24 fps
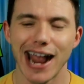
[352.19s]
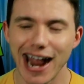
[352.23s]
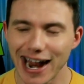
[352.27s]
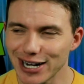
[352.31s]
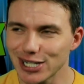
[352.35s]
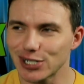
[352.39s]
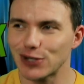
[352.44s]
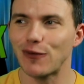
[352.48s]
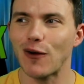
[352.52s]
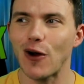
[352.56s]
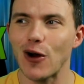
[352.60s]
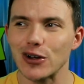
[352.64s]
And
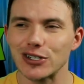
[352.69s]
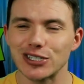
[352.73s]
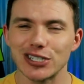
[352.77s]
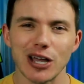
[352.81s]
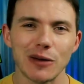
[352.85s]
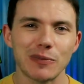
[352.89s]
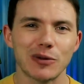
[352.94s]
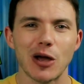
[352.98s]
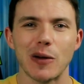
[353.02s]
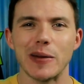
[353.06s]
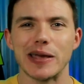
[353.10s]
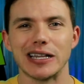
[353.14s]
as far as the
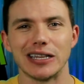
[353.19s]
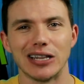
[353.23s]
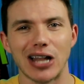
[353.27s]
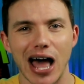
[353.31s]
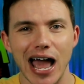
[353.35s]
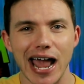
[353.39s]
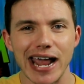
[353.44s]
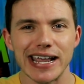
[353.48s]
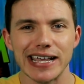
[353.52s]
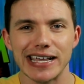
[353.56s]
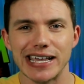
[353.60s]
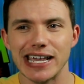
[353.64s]
upcoming
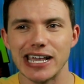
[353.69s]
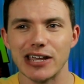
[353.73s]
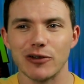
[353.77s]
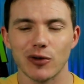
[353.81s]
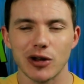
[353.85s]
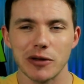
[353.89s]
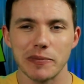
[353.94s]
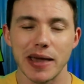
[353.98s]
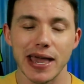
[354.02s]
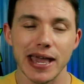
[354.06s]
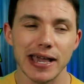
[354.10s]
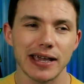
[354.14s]
Lion King
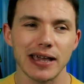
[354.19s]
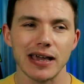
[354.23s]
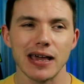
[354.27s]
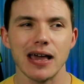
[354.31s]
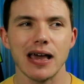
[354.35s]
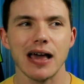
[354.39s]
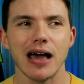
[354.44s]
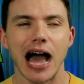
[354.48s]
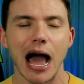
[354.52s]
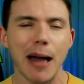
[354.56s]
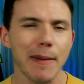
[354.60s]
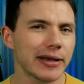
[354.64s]
remake,
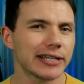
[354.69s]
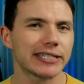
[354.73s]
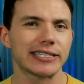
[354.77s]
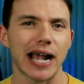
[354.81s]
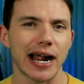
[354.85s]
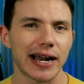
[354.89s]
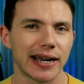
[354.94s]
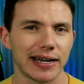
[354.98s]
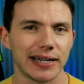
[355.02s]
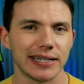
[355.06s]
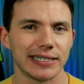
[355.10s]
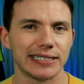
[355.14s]
I'm
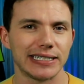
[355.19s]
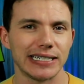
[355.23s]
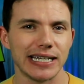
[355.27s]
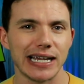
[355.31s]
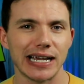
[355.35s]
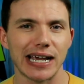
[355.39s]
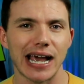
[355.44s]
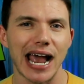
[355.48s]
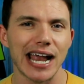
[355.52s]
excited to see it.